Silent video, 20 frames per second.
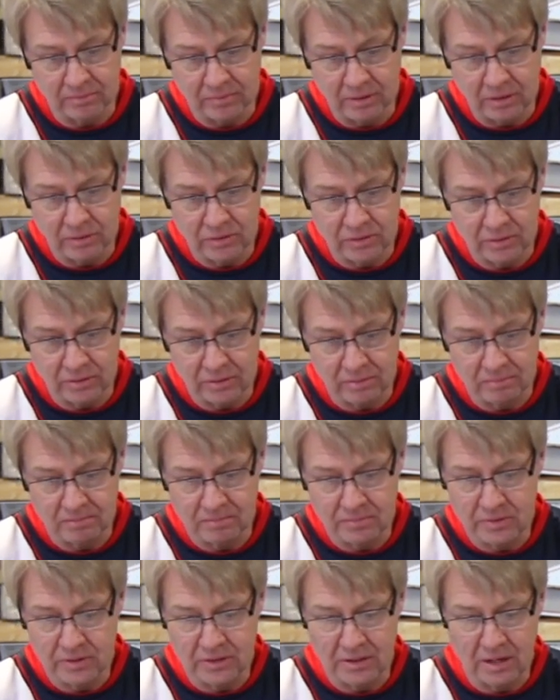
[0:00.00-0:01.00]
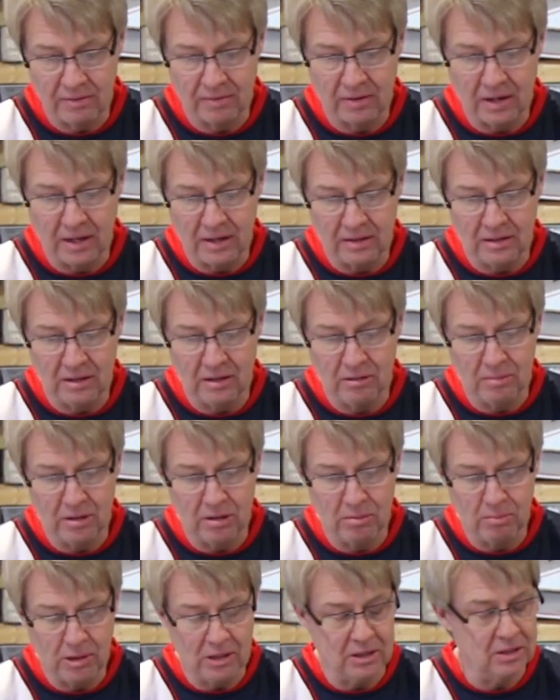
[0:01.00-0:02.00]
Those are 7, 8
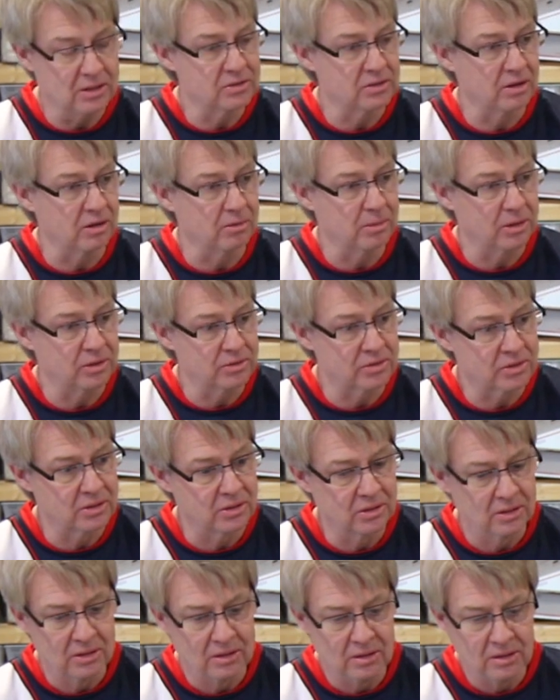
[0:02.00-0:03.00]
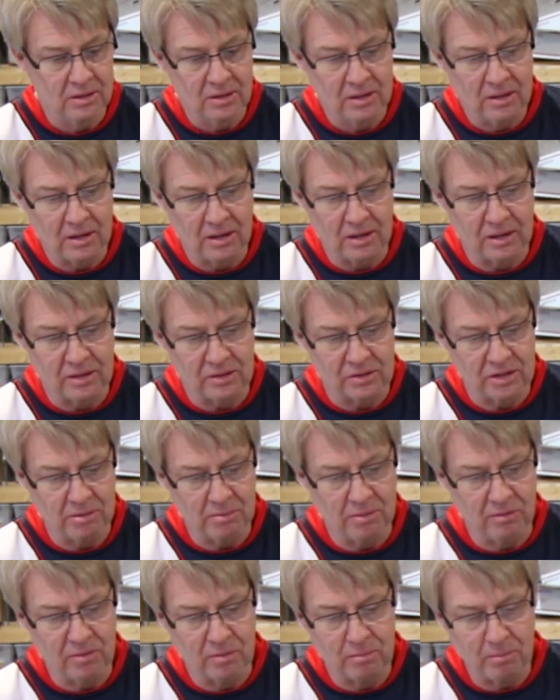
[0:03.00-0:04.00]
dB peaks almost.
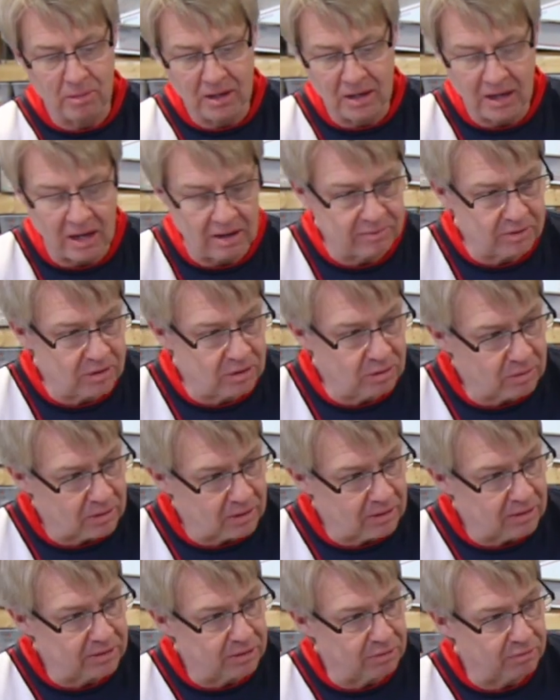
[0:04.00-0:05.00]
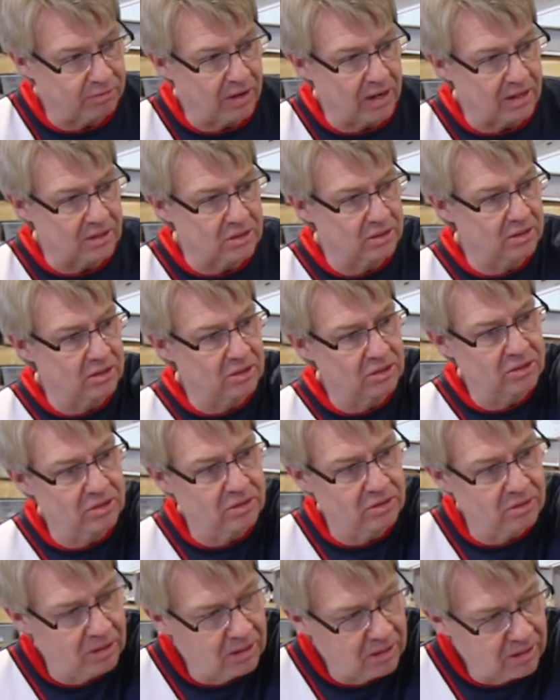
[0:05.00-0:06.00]
Some of it may have to do with a little diffraction
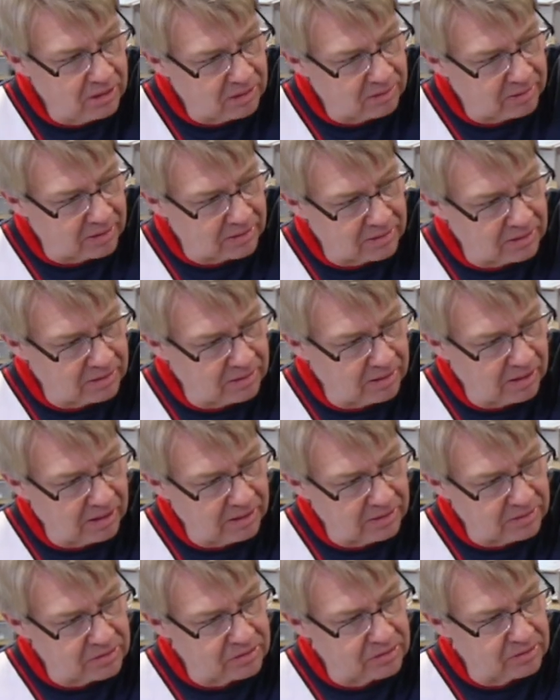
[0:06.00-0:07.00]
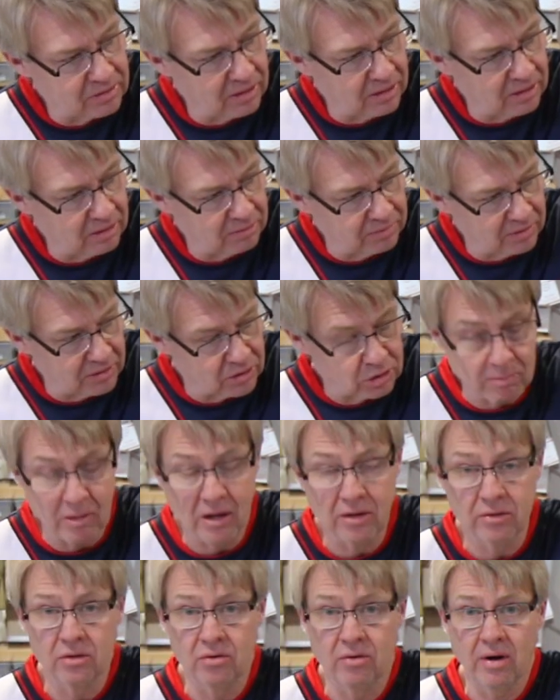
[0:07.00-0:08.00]
issue. They did not flush
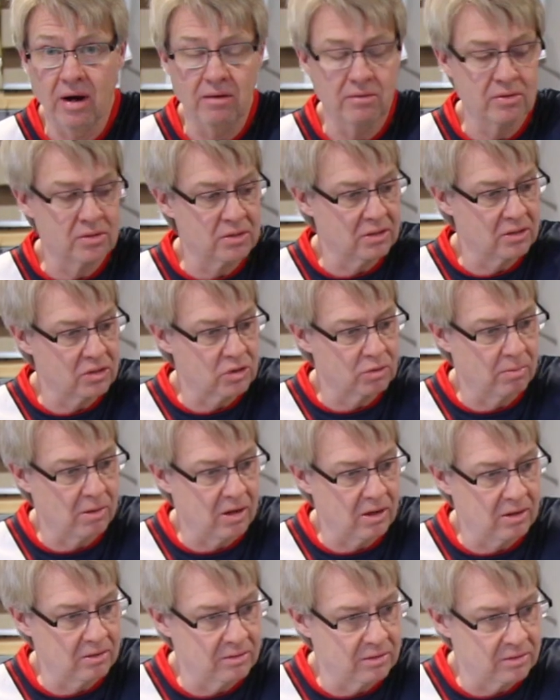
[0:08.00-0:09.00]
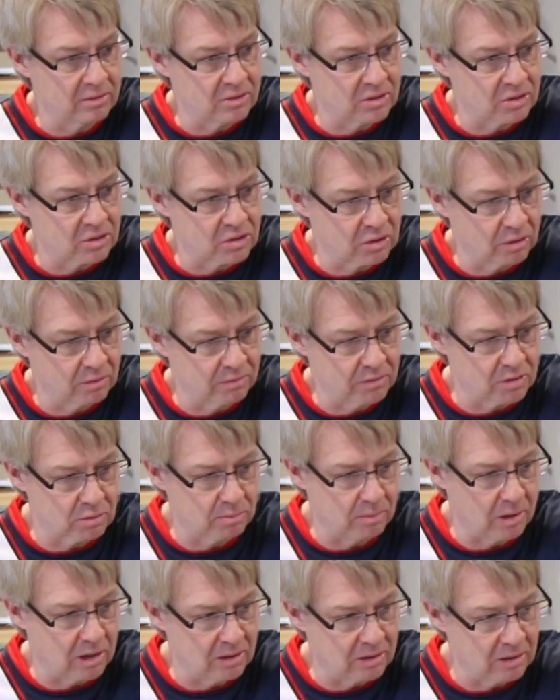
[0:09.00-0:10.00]
mount the drivers in this model. They're just surface
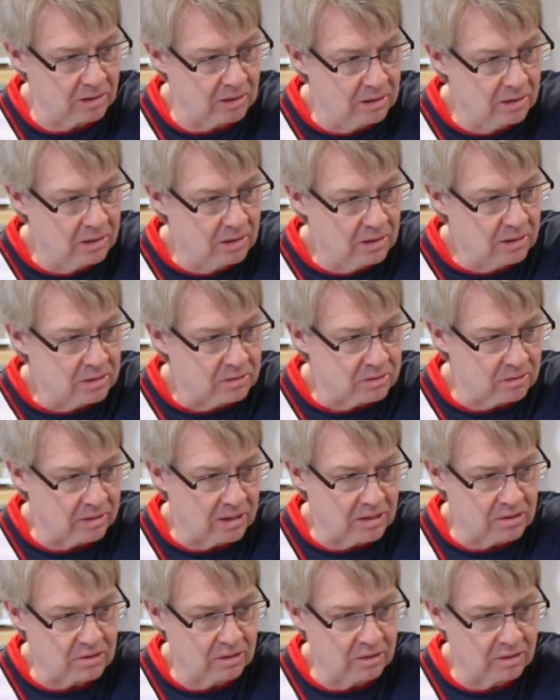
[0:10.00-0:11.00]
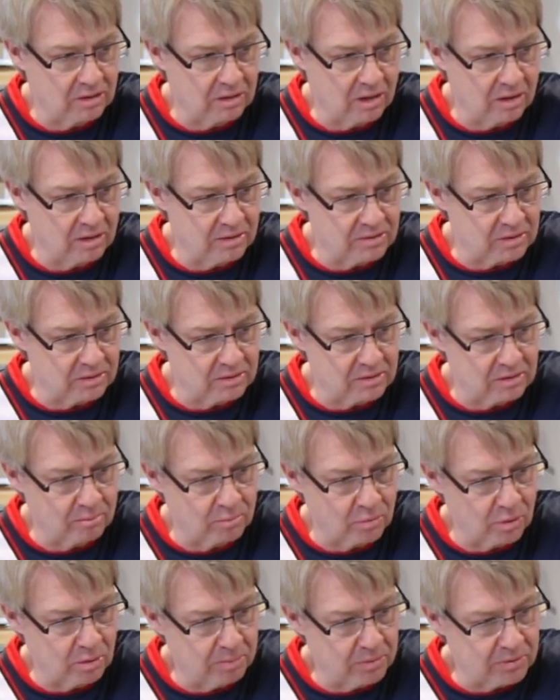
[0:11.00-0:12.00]
mounting. So that's going to cause
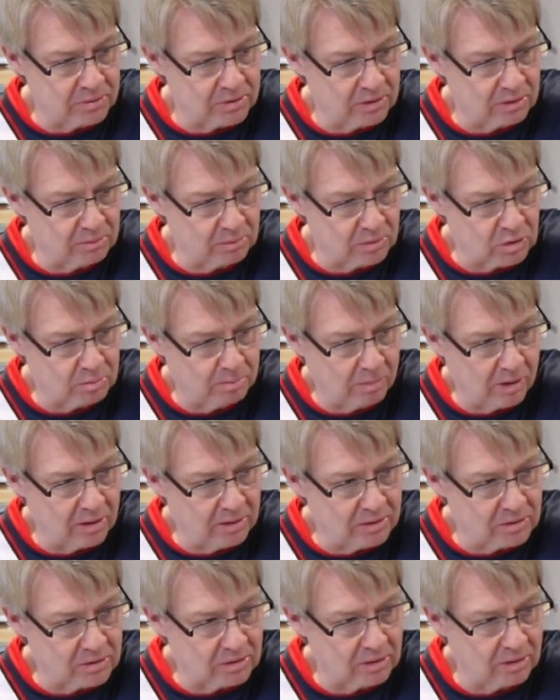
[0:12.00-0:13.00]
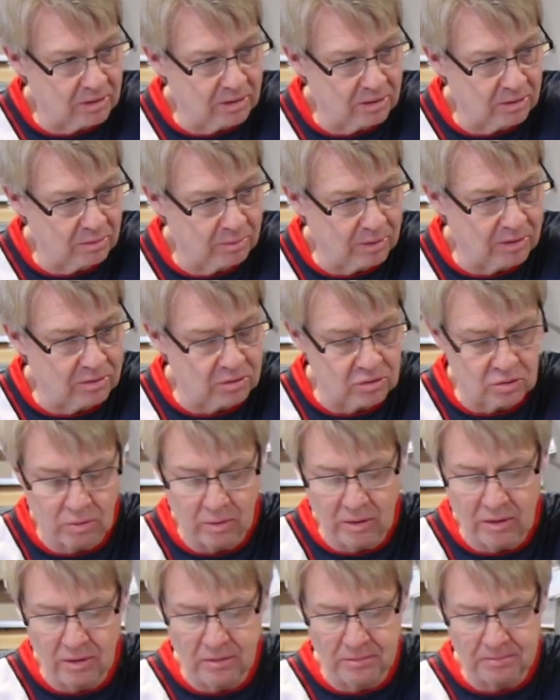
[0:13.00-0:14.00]
some ripples in the response around the
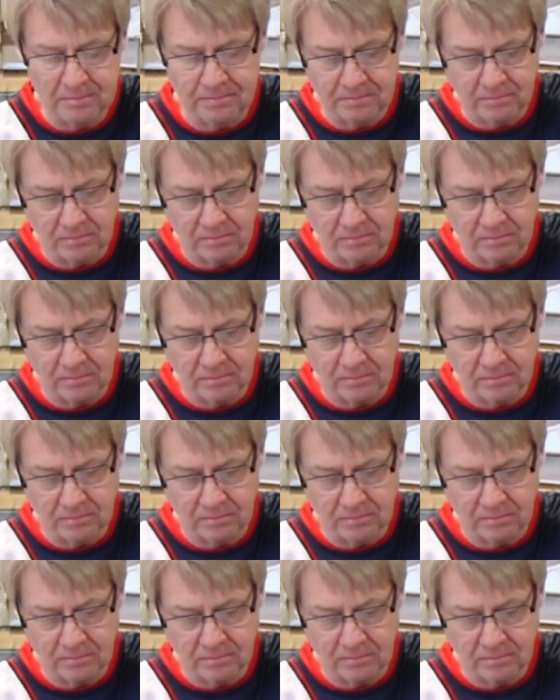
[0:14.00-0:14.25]
tweeter.